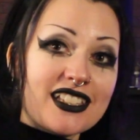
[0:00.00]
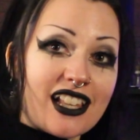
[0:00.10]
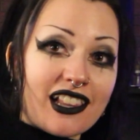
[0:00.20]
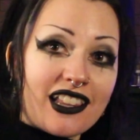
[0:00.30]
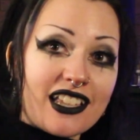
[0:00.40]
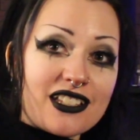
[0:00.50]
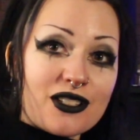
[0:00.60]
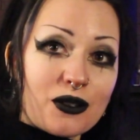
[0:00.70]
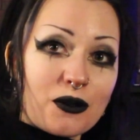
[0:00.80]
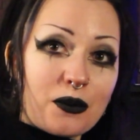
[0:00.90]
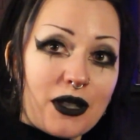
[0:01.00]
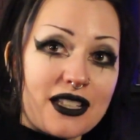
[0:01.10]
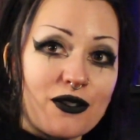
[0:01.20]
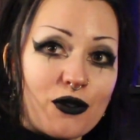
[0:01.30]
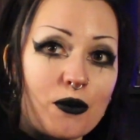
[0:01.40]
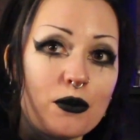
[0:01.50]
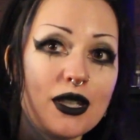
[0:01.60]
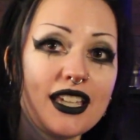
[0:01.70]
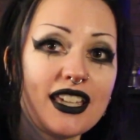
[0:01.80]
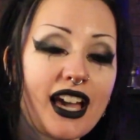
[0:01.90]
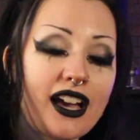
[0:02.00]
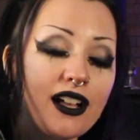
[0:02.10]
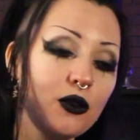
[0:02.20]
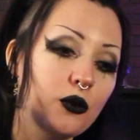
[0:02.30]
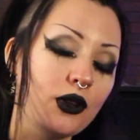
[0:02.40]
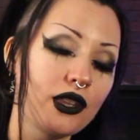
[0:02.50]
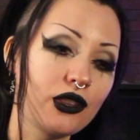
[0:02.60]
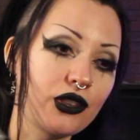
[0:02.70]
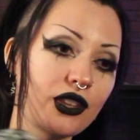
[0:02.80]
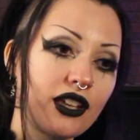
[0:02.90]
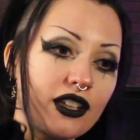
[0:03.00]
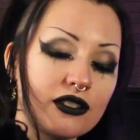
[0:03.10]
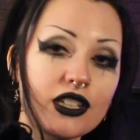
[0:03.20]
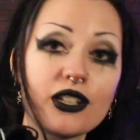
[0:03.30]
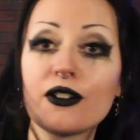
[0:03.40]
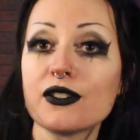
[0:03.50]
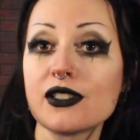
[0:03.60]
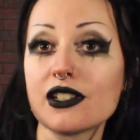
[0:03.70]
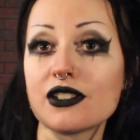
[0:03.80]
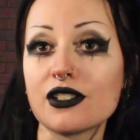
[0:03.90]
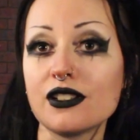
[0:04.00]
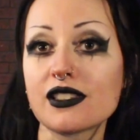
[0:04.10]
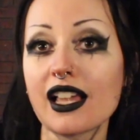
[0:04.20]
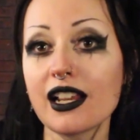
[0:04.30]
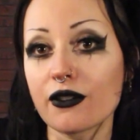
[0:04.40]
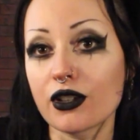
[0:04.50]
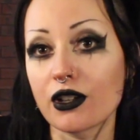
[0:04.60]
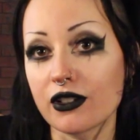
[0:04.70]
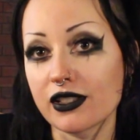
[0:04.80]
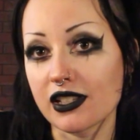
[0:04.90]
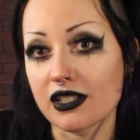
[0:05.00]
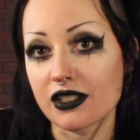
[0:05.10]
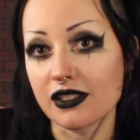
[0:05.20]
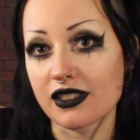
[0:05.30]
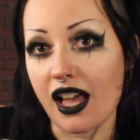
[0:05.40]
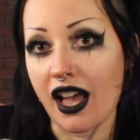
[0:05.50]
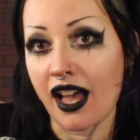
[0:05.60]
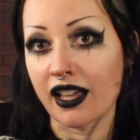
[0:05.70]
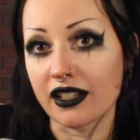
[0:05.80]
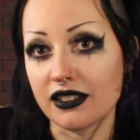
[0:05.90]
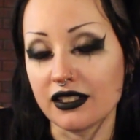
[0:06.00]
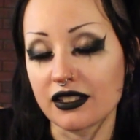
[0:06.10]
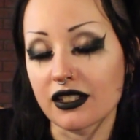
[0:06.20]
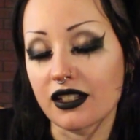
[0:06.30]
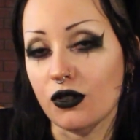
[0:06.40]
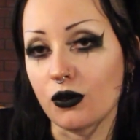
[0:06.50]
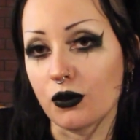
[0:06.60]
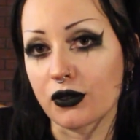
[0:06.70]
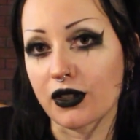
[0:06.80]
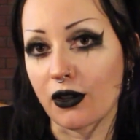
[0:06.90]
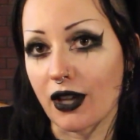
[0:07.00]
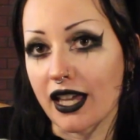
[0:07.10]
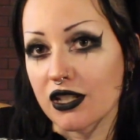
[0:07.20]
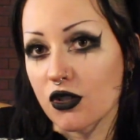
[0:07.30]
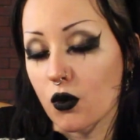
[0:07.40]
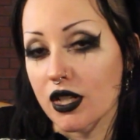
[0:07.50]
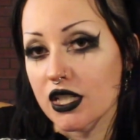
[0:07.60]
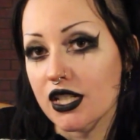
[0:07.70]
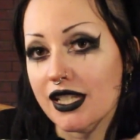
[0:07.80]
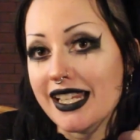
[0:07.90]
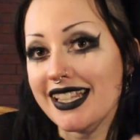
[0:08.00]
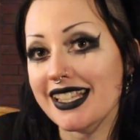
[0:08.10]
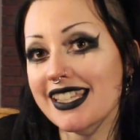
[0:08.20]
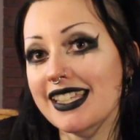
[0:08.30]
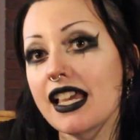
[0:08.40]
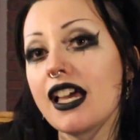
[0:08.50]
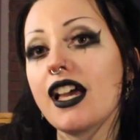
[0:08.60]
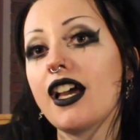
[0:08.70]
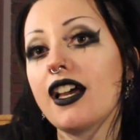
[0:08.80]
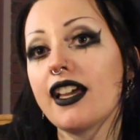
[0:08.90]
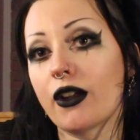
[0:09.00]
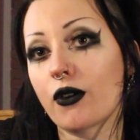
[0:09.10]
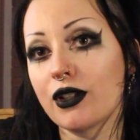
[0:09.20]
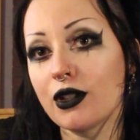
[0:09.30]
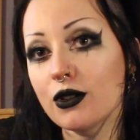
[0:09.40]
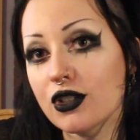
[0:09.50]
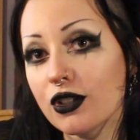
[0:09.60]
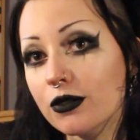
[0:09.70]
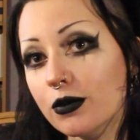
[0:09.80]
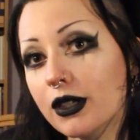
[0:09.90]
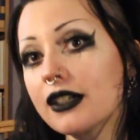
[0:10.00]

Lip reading: as a little bit of a mini CAL with Curio Stitches, Elly Curio Stitches, and also Hedge Witch Knits here on YouTube.